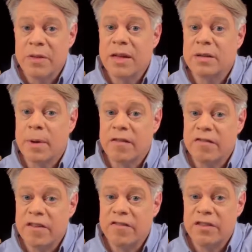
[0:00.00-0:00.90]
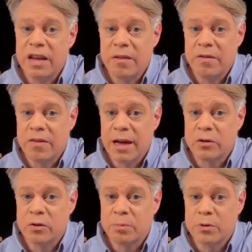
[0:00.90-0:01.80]
That's about
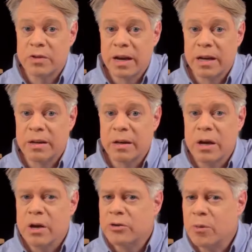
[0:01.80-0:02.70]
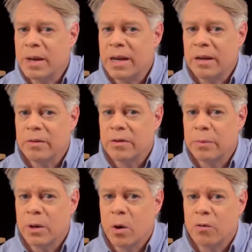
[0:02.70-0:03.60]
15,000 per second. So many that
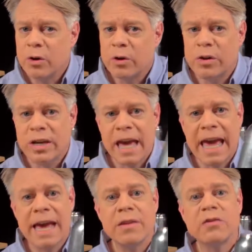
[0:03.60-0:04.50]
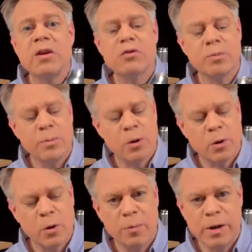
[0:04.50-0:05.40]
we overlook the can's
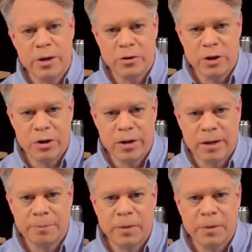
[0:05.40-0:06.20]
superb engineering.